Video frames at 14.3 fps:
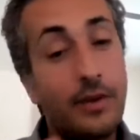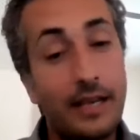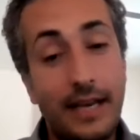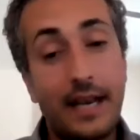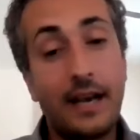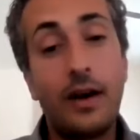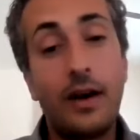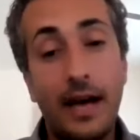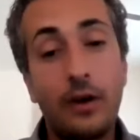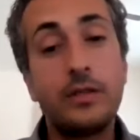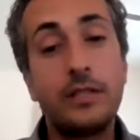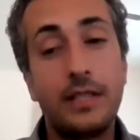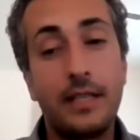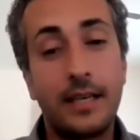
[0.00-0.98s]
And right now,
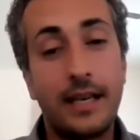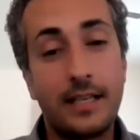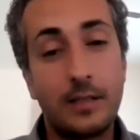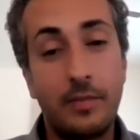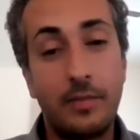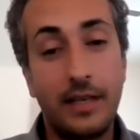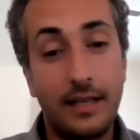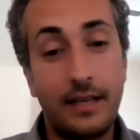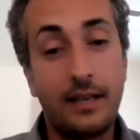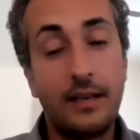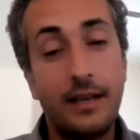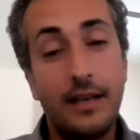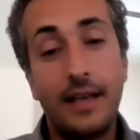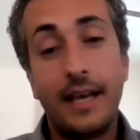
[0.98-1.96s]
housing has
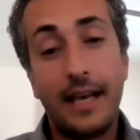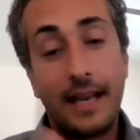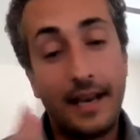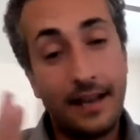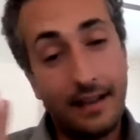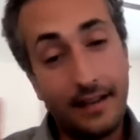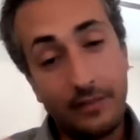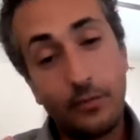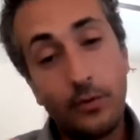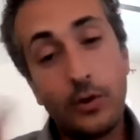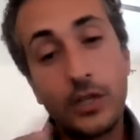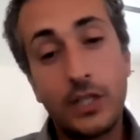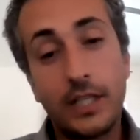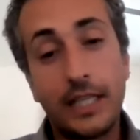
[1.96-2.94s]
been and
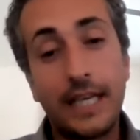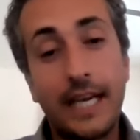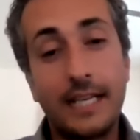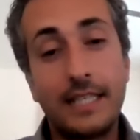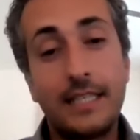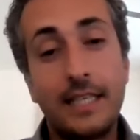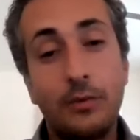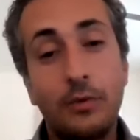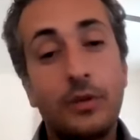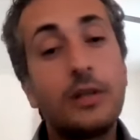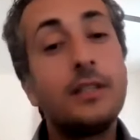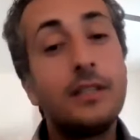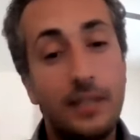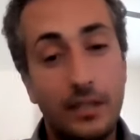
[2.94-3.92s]
unfortunately, I see will
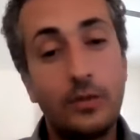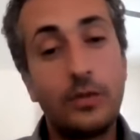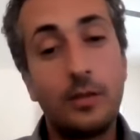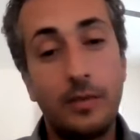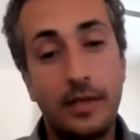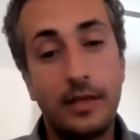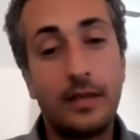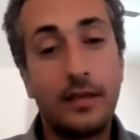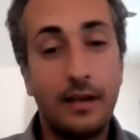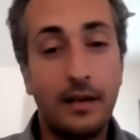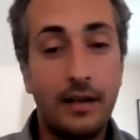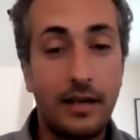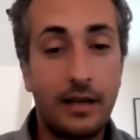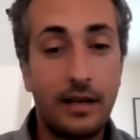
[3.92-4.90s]
continue to be
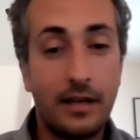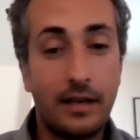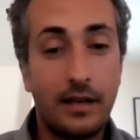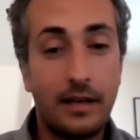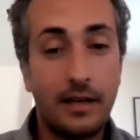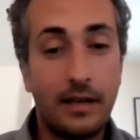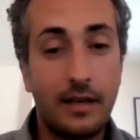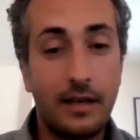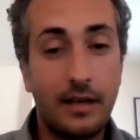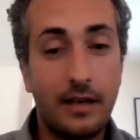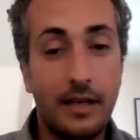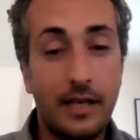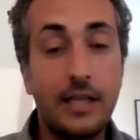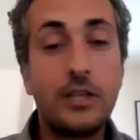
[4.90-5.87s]
uh,
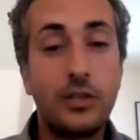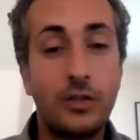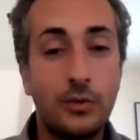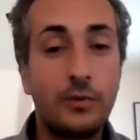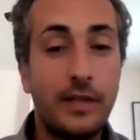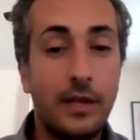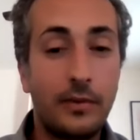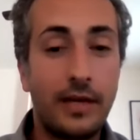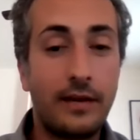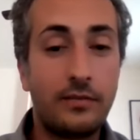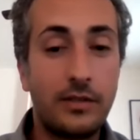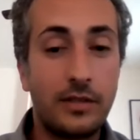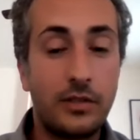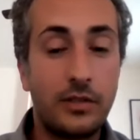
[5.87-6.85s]
an issue that we
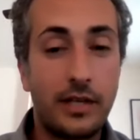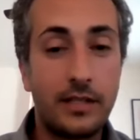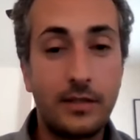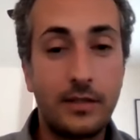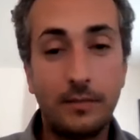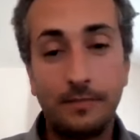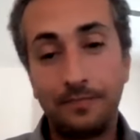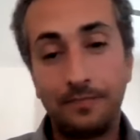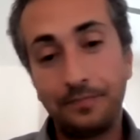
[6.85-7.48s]
have to address.